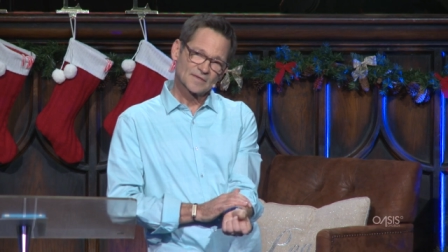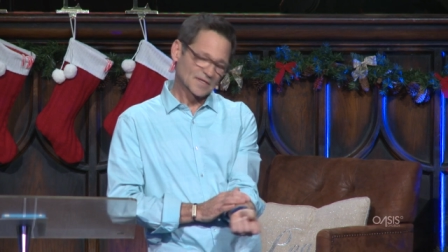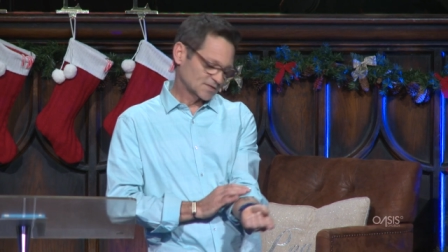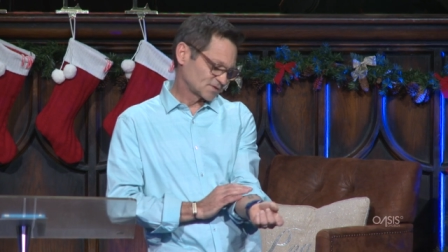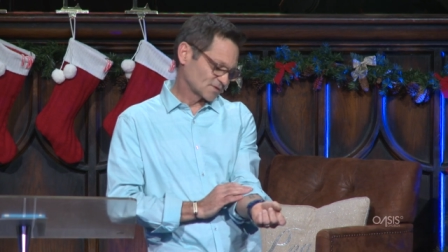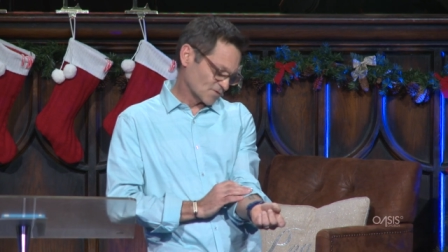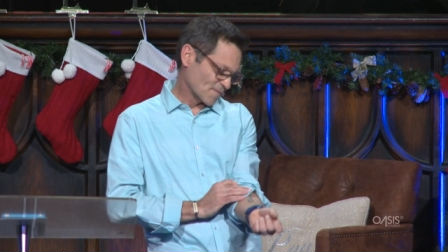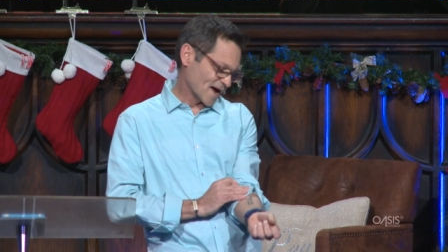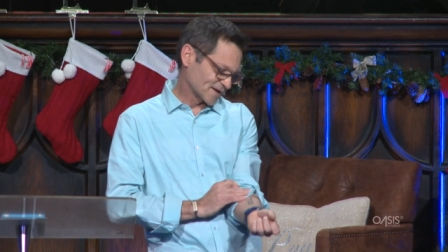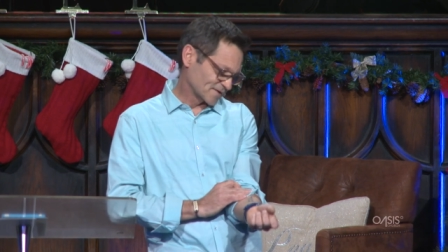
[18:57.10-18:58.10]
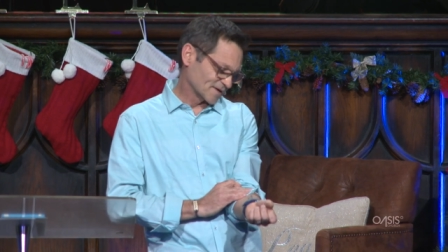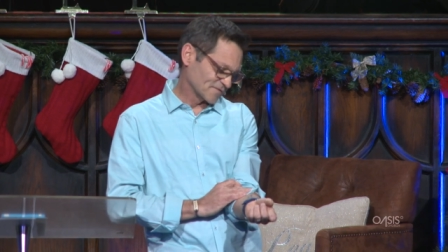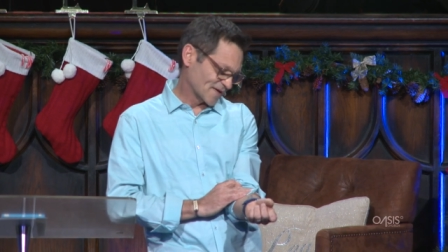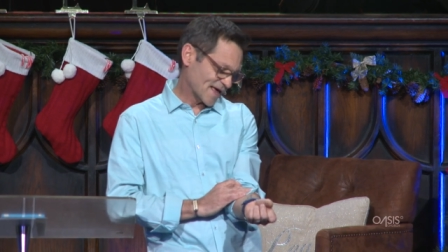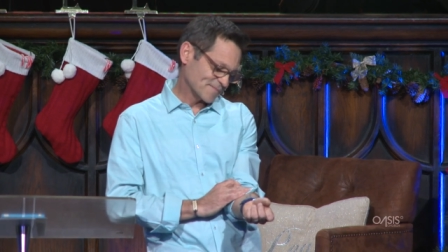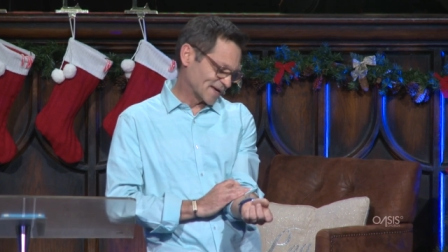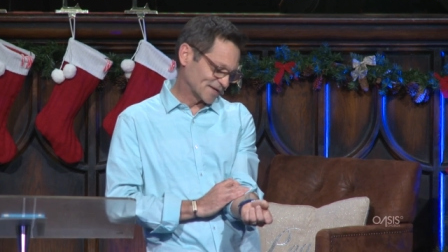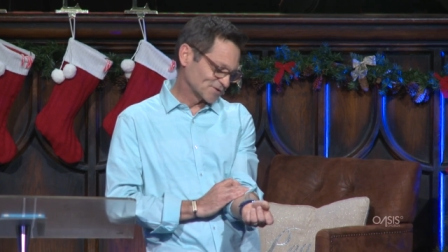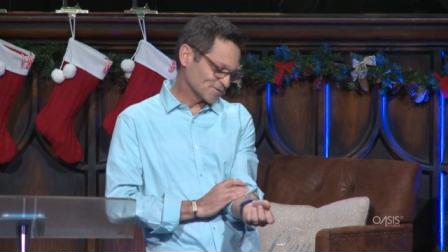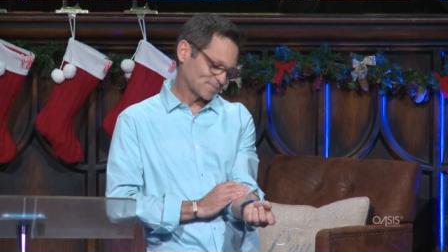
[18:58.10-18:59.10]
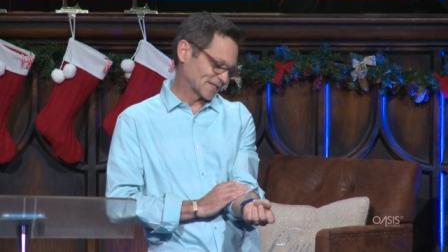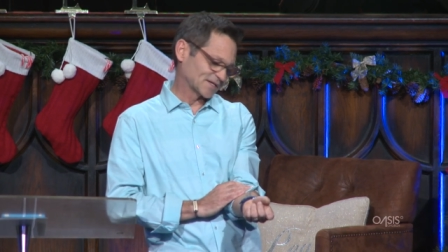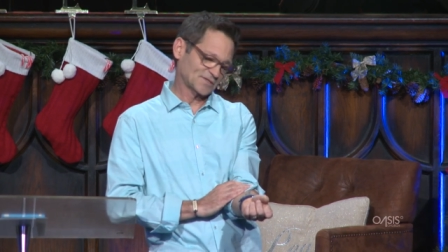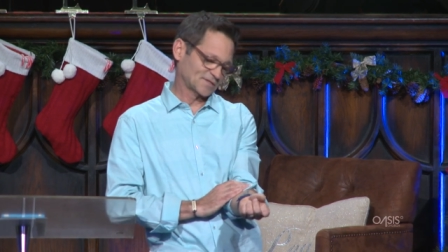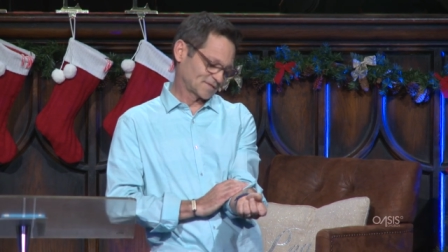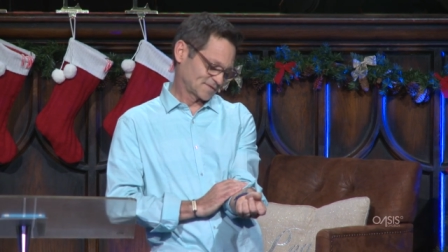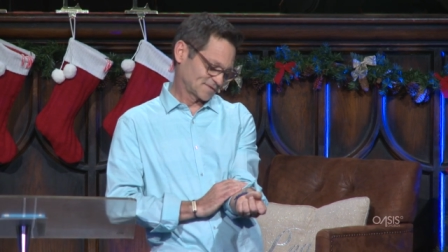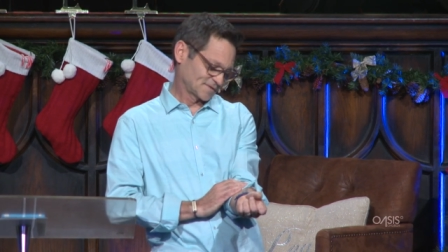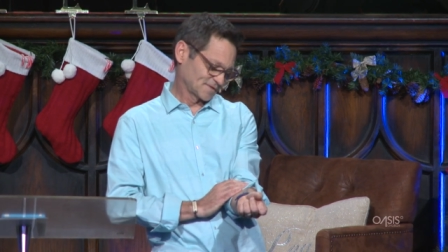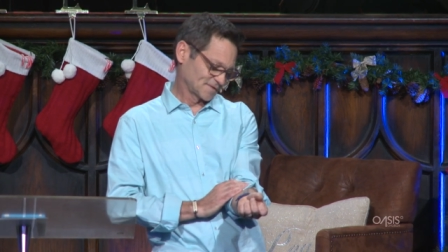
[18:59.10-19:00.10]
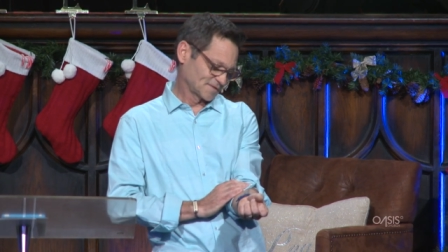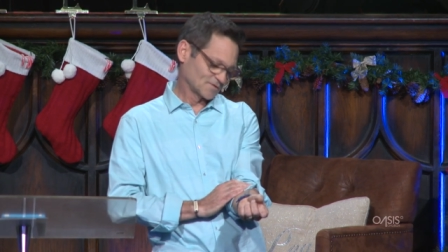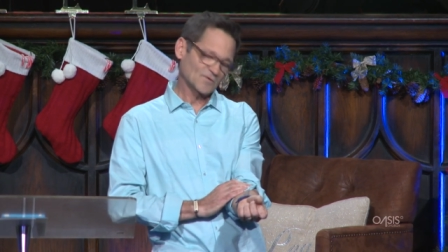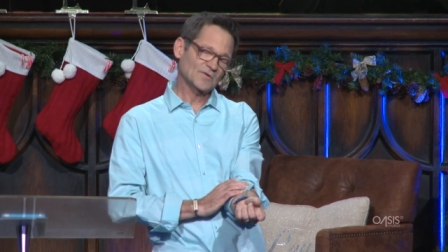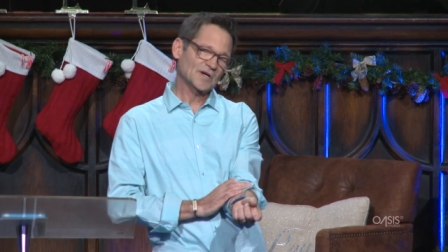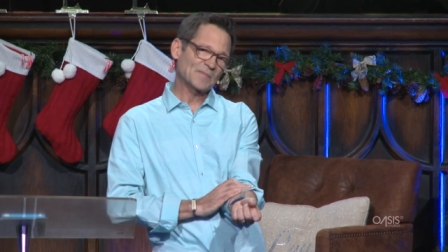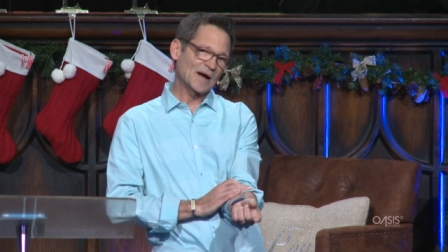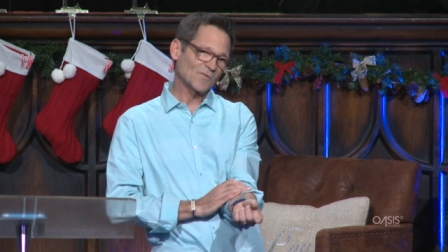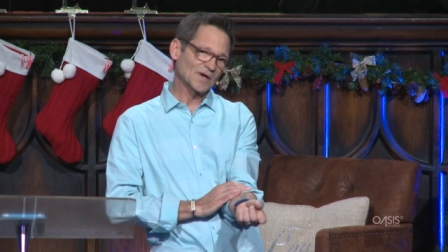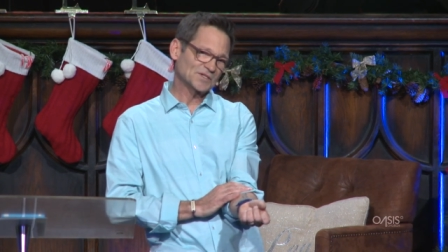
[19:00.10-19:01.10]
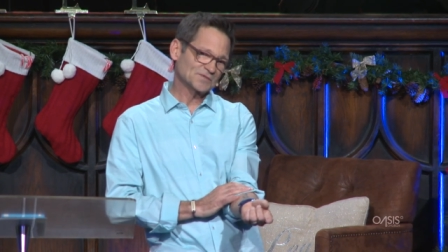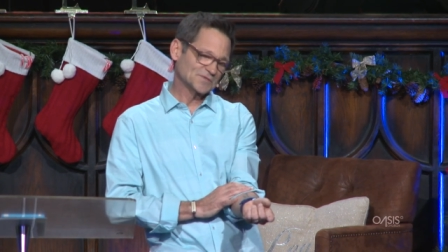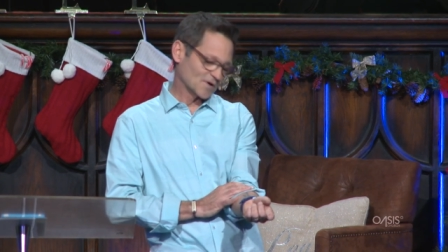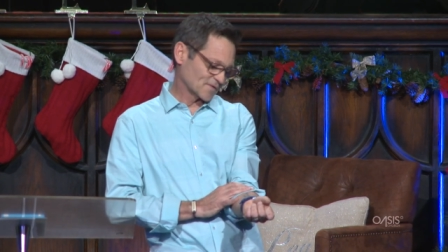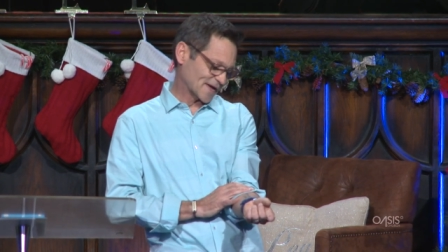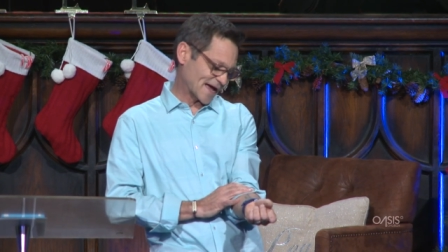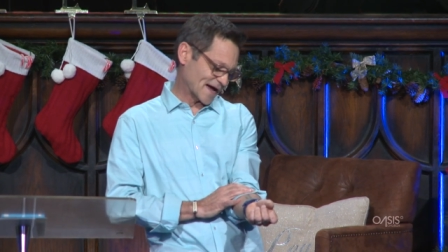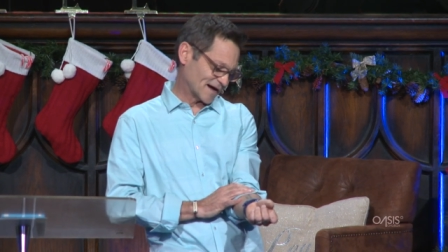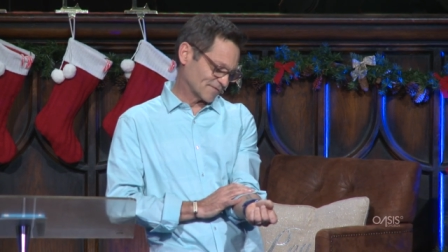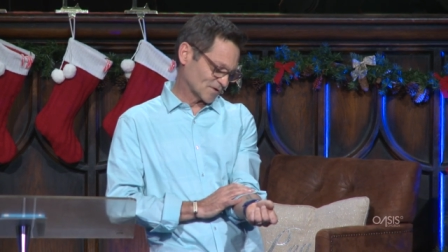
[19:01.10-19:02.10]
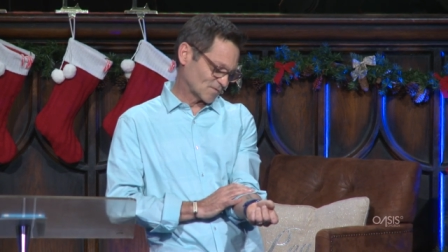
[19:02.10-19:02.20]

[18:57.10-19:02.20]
This is a reminder of, hey, man, you're blessed. Don't worry about what you don't have or